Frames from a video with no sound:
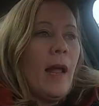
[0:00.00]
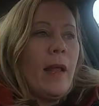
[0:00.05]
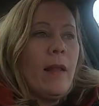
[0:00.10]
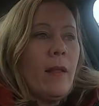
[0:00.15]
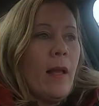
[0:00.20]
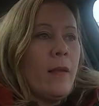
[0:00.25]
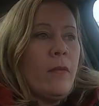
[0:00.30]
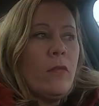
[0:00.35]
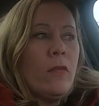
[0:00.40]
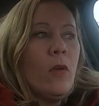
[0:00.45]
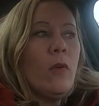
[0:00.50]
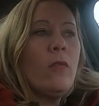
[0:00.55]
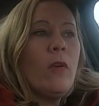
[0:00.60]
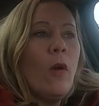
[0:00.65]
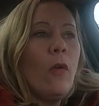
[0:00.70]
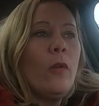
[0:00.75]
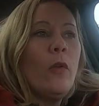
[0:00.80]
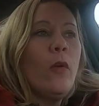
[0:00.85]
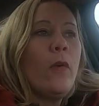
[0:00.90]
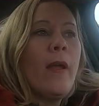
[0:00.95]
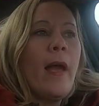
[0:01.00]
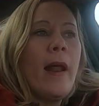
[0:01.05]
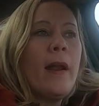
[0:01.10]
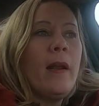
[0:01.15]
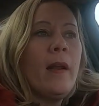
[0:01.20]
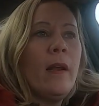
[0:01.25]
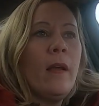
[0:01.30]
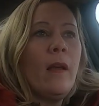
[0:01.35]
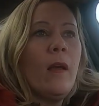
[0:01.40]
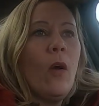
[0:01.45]
I still don't look at
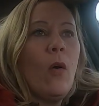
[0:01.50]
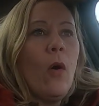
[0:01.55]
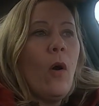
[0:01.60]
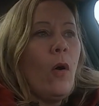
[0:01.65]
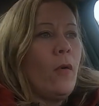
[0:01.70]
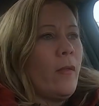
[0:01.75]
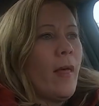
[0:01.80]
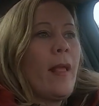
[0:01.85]
it and go, oh,